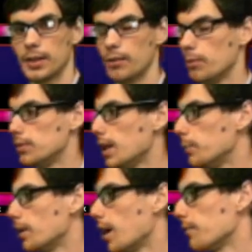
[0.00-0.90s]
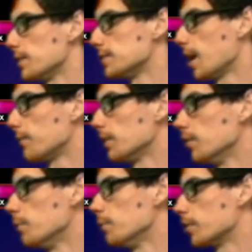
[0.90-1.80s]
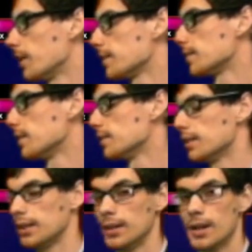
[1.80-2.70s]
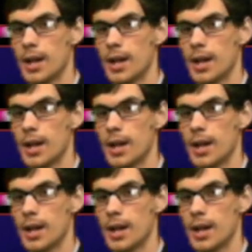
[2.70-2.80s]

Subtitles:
and it will taper off as the afternoon progresses, and